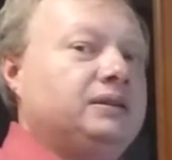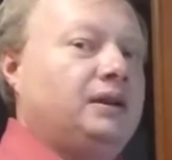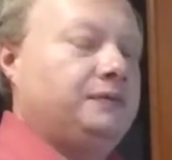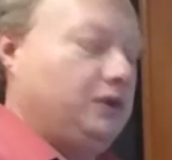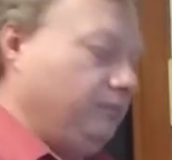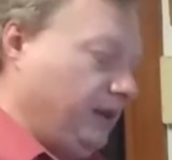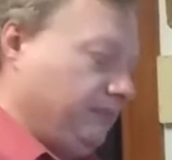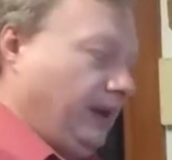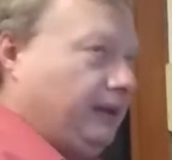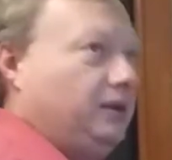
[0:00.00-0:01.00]
of your meat
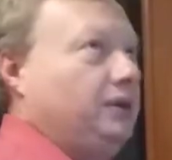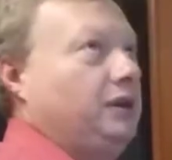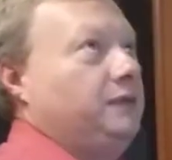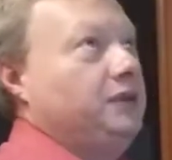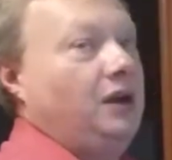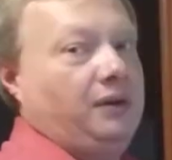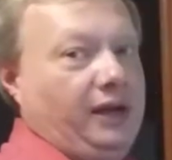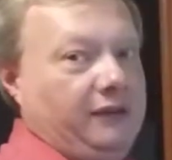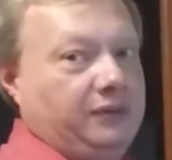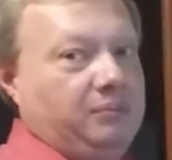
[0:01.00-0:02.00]
mallet, if you don't
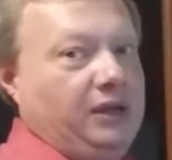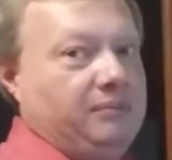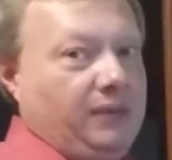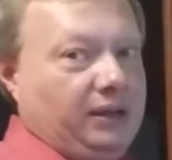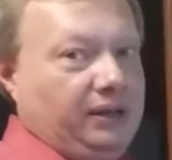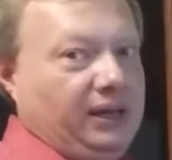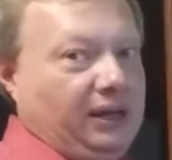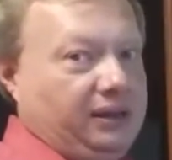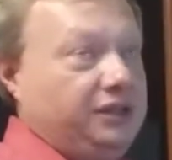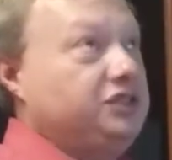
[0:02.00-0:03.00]
have a meat mallet like
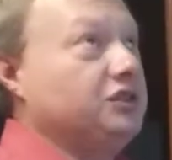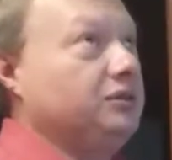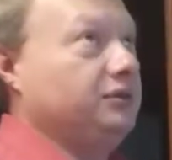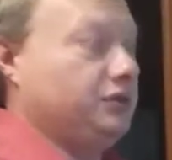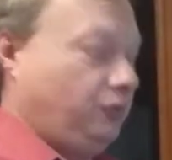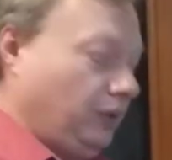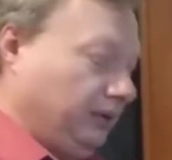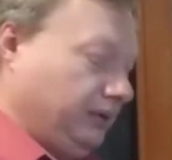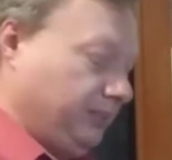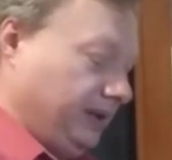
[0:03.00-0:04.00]
this, you can use a
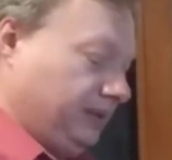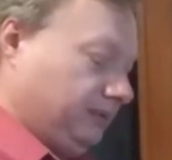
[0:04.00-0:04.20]
rolling pin.